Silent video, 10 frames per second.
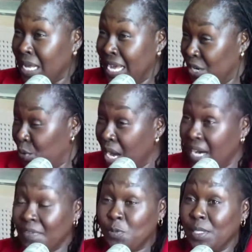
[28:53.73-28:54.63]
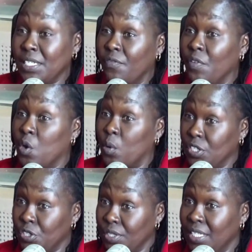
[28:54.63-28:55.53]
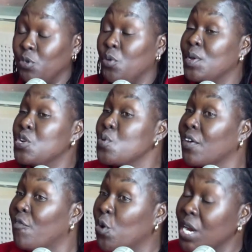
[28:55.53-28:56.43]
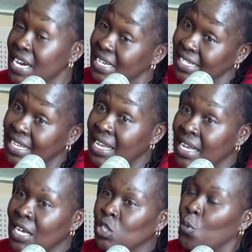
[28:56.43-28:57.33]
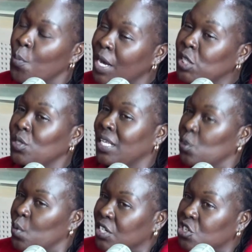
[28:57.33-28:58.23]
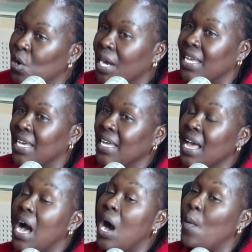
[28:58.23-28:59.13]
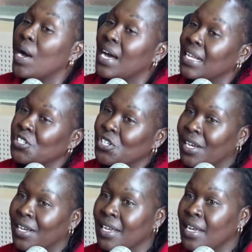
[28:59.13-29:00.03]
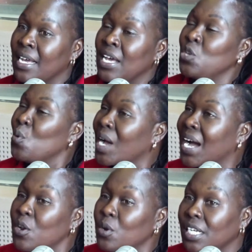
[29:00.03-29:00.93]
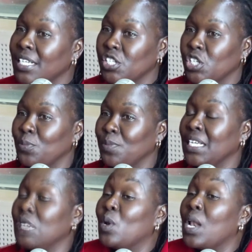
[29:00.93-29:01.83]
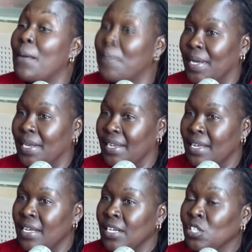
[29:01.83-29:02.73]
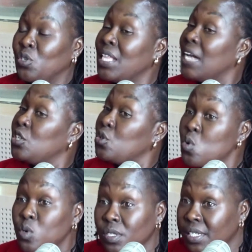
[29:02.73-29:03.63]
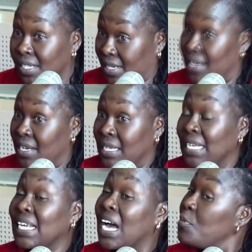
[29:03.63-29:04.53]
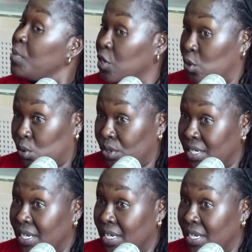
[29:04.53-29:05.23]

and we have specific questions that we've been doing for years to make sure that we are tracking our culture. Mm. You cannot assume that it will happen. So there are tools that can be used.